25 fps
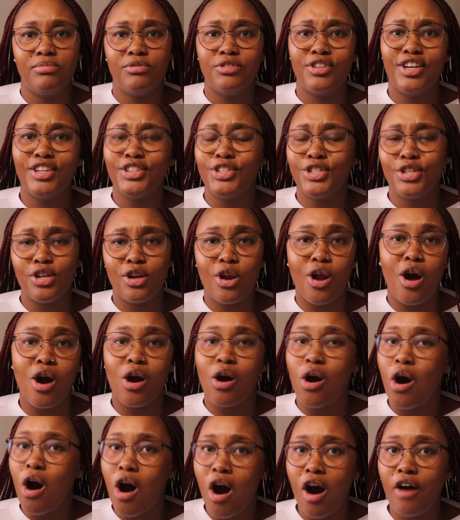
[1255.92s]
not too
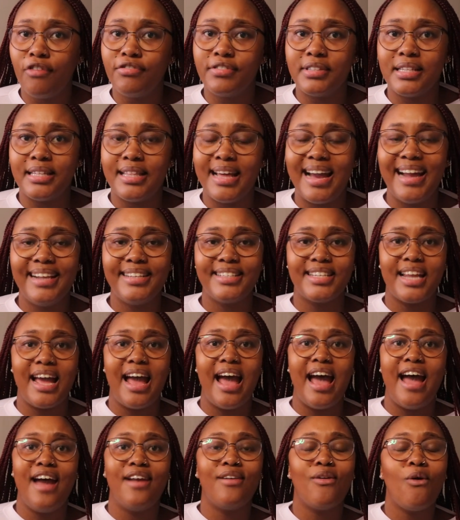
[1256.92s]
long after that,
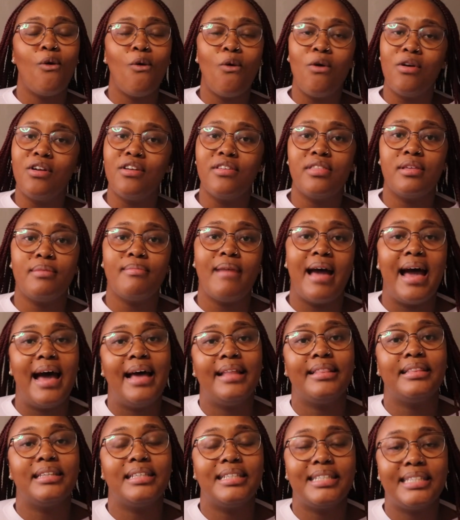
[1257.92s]
and all of them
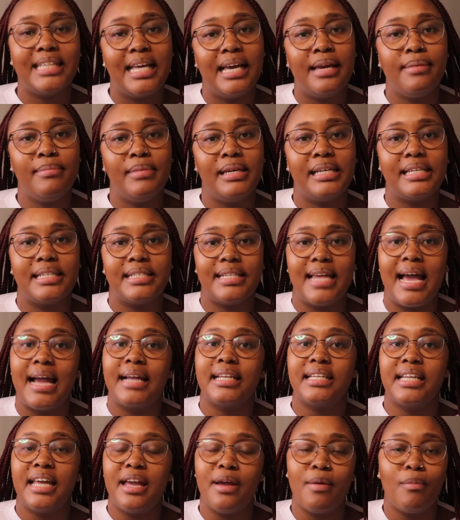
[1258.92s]
had the same
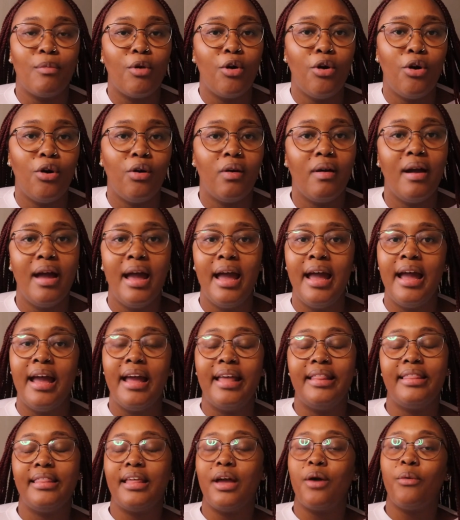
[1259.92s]
exact MO.
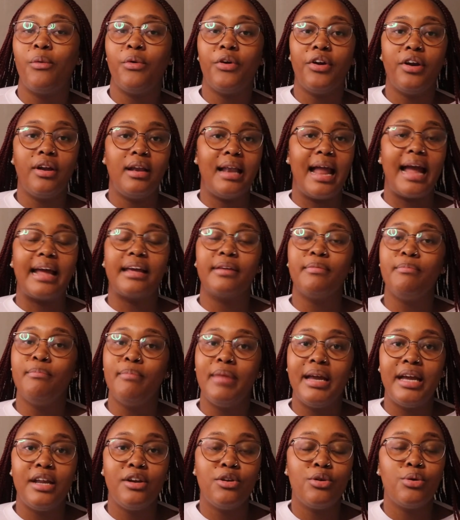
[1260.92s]
They were like
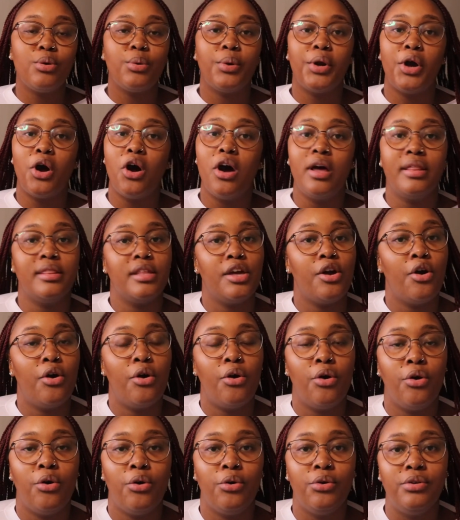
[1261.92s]
men who were on their
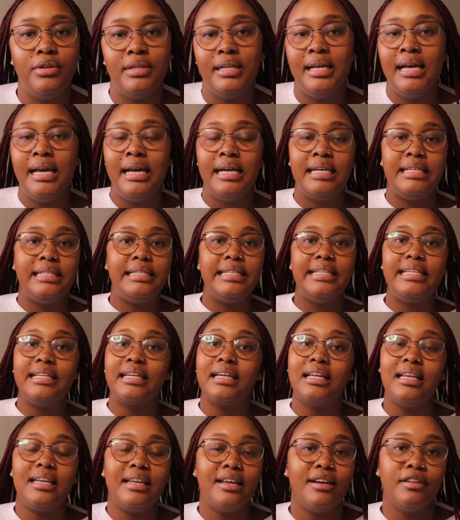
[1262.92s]
own,
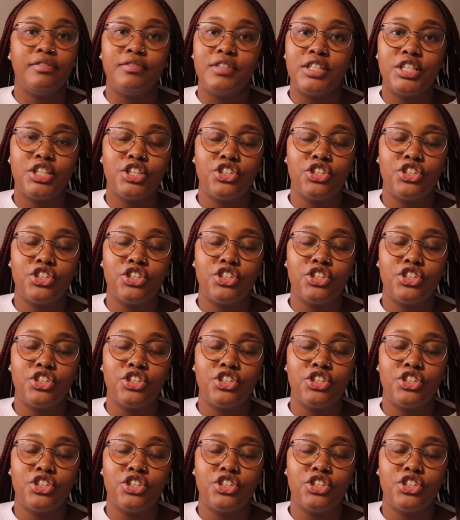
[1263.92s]
needing a lift,